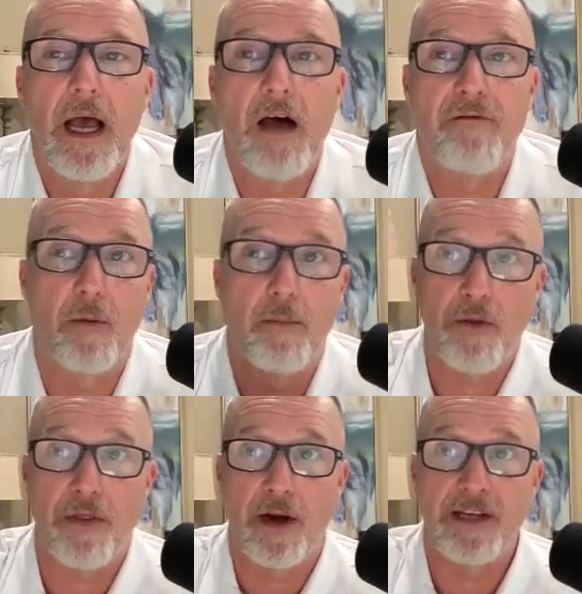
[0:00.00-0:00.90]
Uh, for mm-hmm.
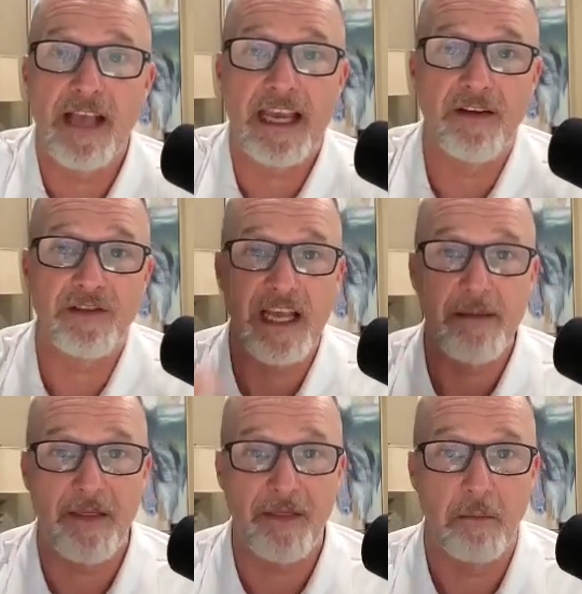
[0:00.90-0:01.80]
both their executive
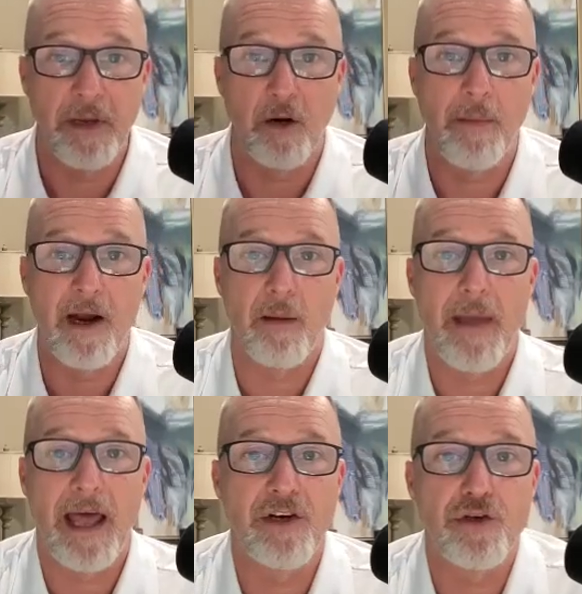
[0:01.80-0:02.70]
team and their middle ma-
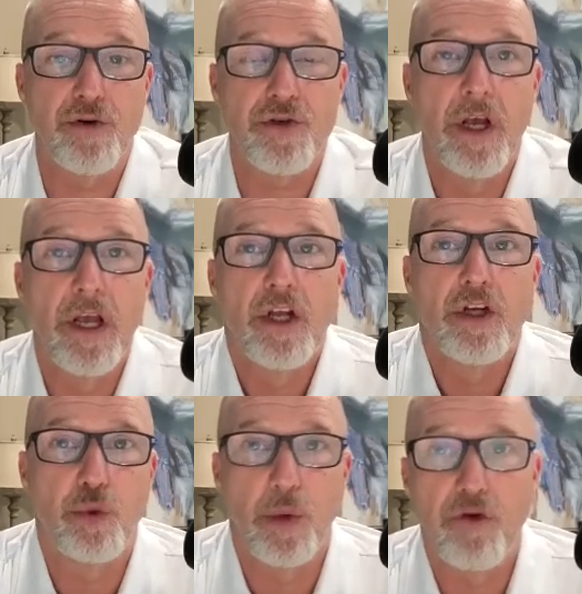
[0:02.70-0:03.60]
managers
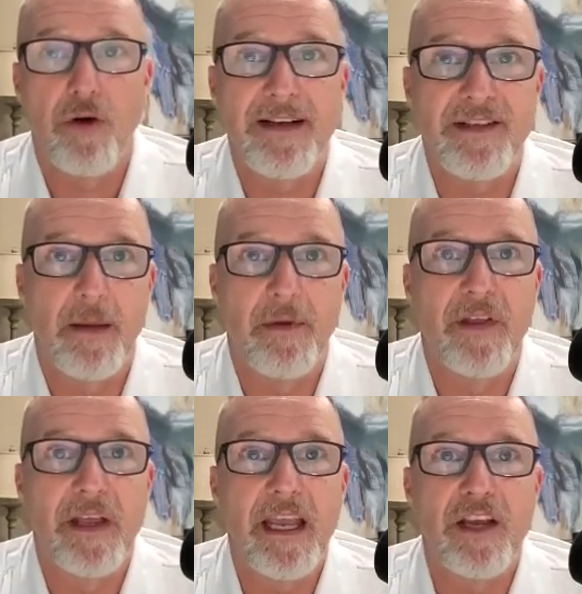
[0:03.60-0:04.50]
to address some of
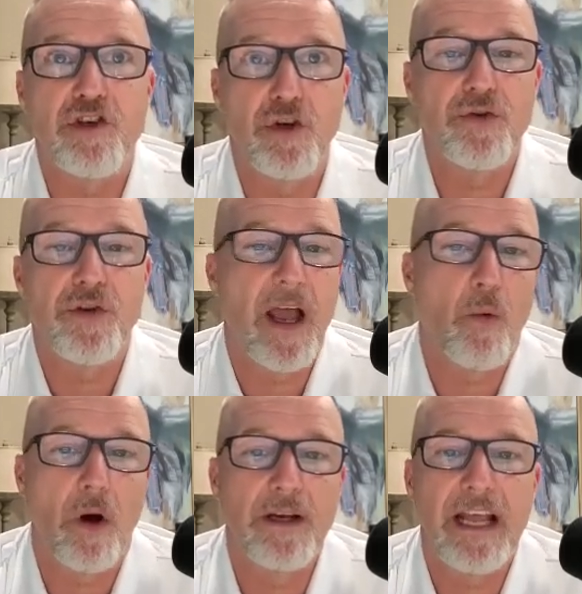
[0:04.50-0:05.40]
the issues that
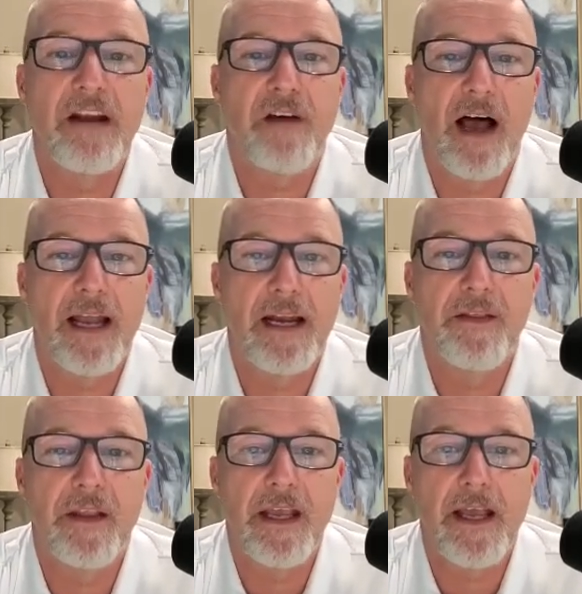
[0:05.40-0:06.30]
were identified
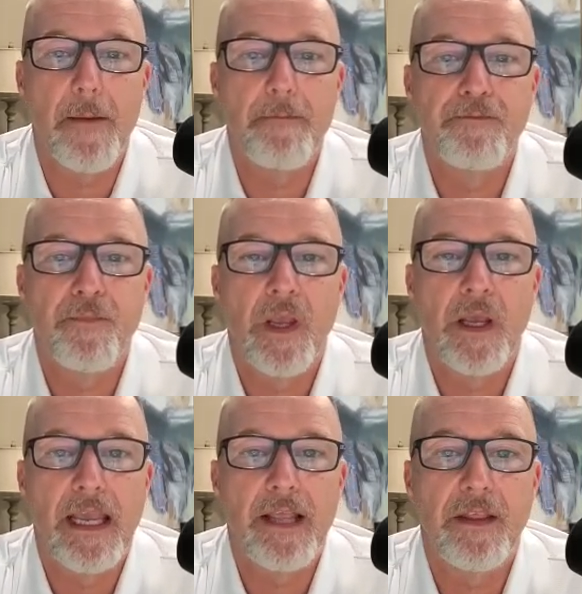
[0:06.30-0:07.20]
in the um,
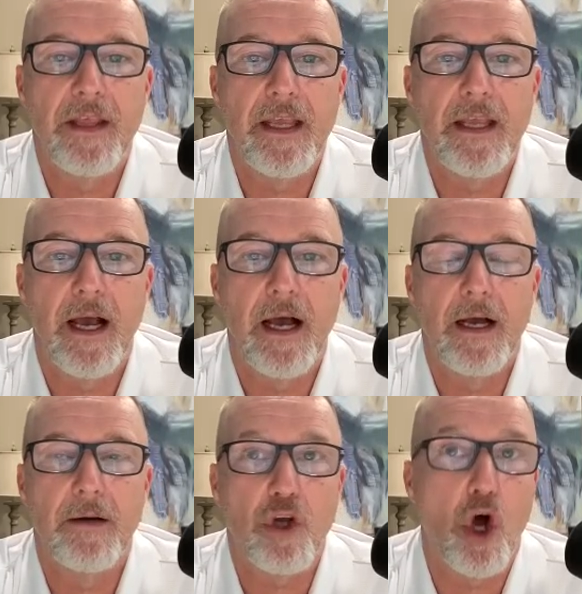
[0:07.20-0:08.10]
in the
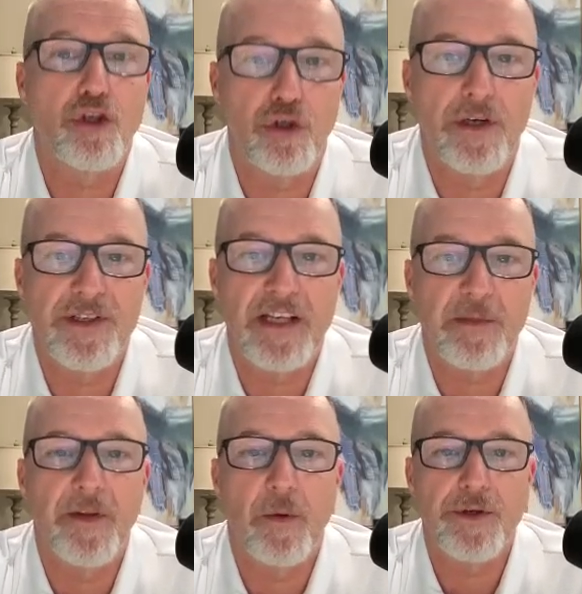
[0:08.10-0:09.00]
uh, culture
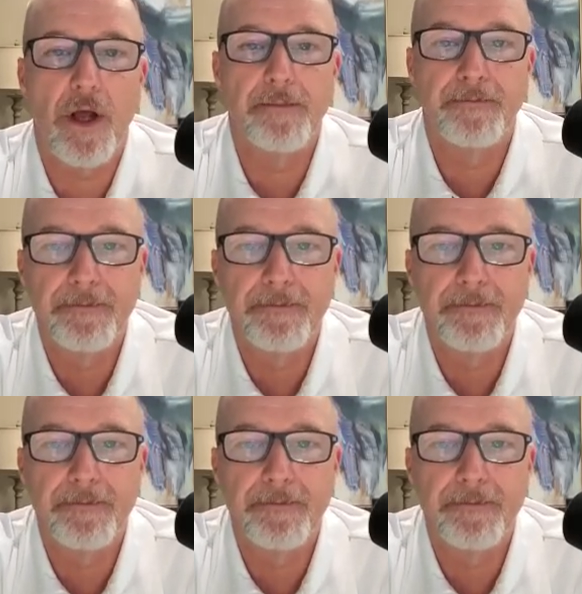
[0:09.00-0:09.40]
assessment that was done.